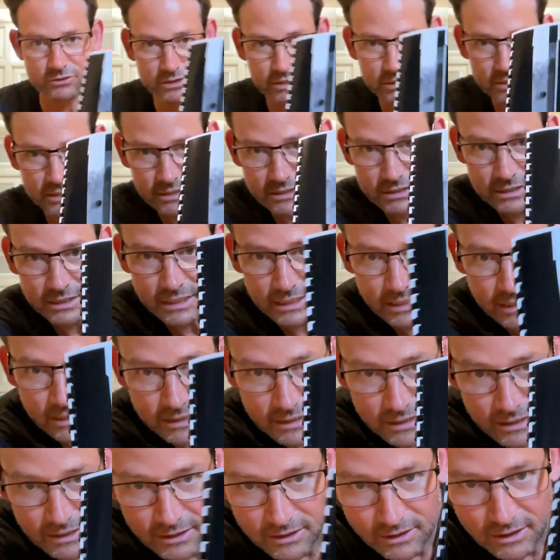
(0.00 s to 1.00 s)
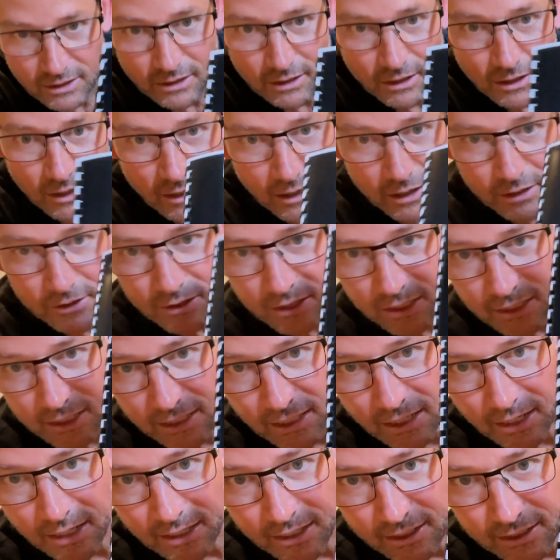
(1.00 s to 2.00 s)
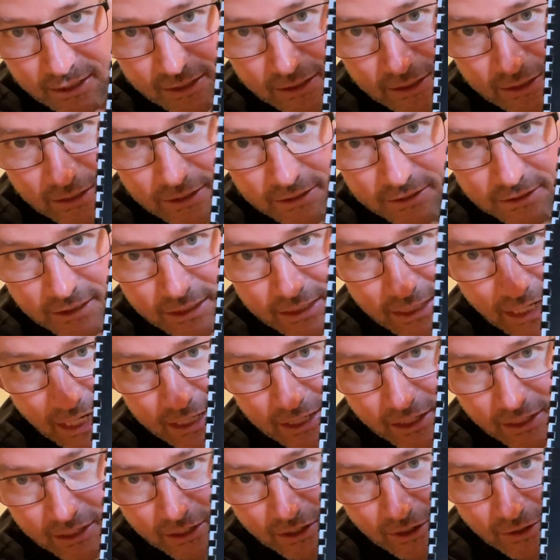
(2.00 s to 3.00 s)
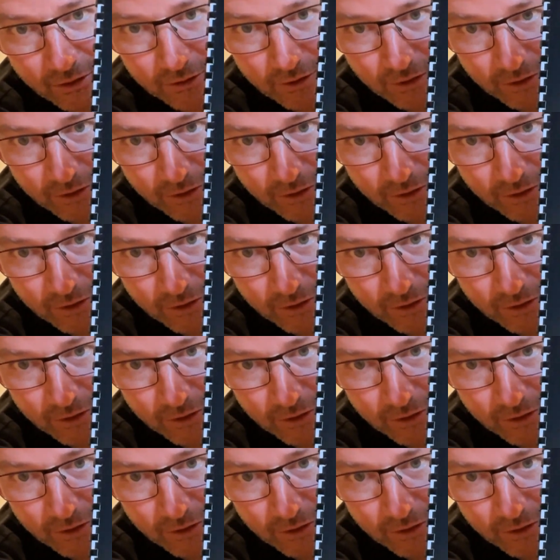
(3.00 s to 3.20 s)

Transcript: This is on the nakago.